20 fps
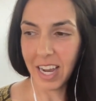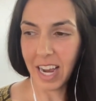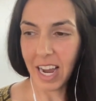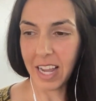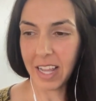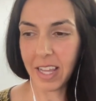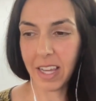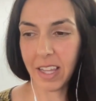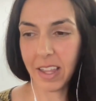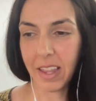
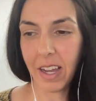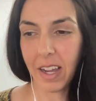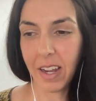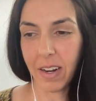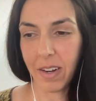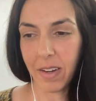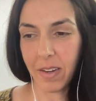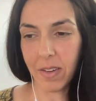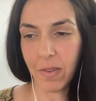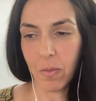I think that
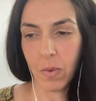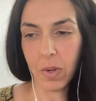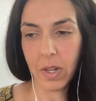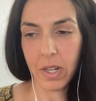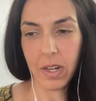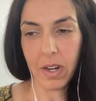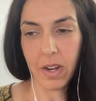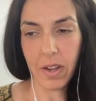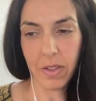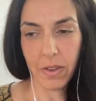
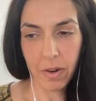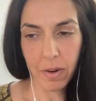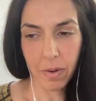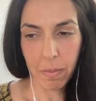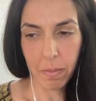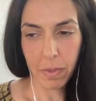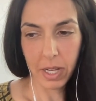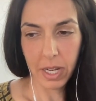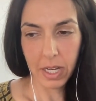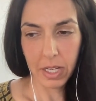one other
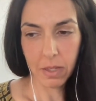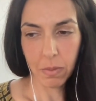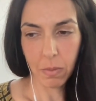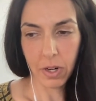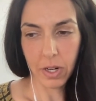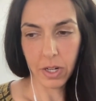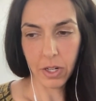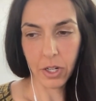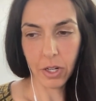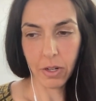place
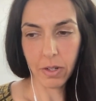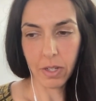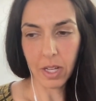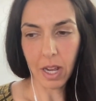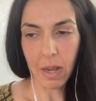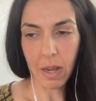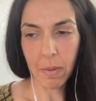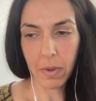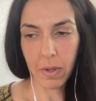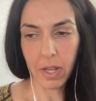where it shows up,